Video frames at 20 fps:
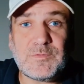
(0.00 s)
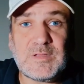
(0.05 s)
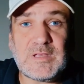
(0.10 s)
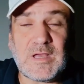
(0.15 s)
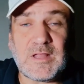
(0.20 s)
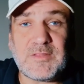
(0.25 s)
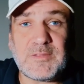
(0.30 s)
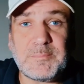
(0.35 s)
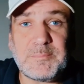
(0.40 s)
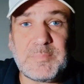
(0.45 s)

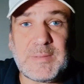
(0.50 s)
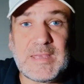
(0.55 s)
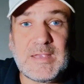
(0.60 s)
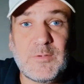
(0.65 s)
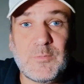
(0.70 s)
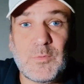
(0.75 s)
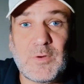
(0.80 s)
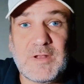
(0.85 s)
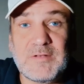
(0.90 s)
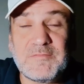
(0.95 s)
the other
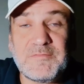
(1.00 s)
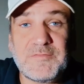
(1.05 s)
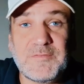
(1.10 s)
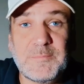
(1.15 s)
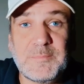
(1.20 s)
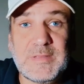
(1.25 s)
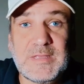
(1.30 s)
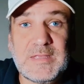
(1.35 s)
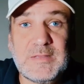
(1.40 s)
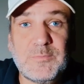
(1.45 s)
big one
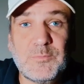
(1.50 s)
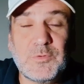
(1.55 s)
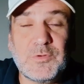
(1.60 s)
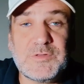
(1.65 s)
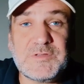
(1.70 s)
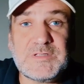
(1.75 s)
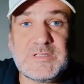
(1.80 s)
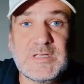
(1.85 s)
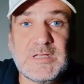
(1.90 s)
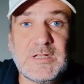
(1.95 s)
for me
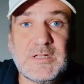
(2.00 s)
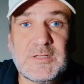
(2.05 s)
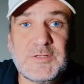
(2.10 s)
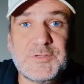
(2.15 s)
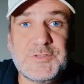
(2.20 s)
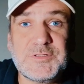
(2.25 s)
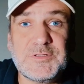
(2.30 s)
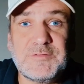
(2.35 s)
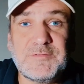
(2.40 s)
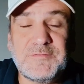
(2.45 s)
was the
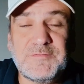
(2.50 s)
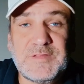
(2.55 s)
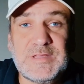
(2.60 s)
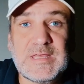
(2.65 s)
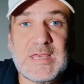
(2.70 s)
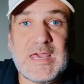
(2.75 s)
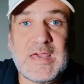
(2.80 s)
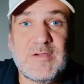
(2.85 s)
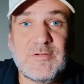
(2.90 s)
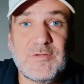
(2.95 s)
inclusion of
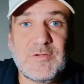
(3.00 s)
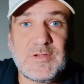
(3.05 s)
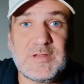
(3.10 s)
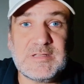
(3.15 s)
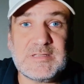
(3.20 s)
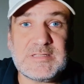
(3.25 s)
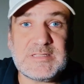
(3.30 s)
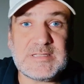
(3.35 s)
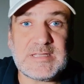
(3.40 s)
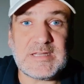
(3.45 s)
Vieira
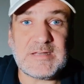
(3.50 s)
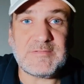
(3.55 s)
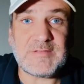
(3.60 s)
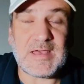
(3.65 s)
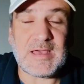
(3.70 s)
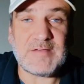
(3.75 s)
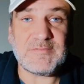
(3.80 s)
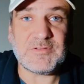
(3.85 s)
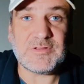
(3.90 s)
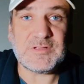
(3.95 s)
instead
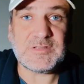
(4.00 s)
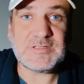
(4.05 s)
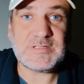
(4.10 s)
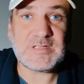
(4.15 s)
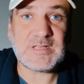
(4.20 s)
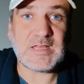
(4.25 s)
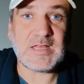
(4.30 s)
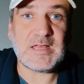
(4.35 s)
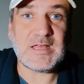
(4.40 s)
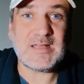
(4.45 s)
of
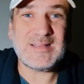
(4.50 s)
Havertz.